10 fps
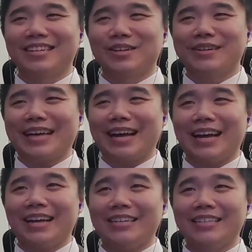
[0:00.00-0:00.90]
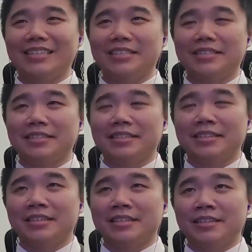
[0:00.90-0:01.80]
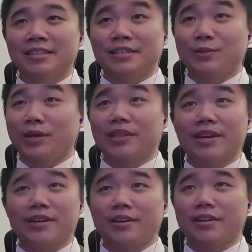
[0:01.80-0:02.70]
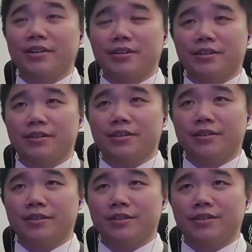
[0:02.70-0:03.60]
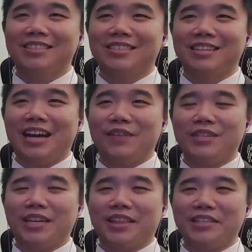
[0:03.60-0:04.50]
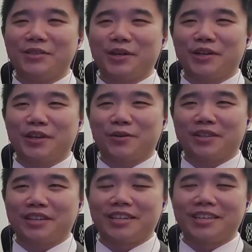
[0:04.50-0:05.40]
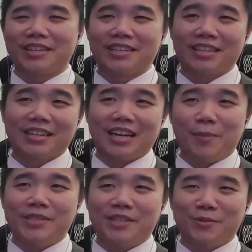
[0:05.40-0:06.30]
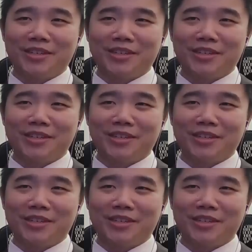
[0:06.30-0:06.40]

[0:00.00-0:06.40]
Luca! He's right there. I feel like these three are the only competent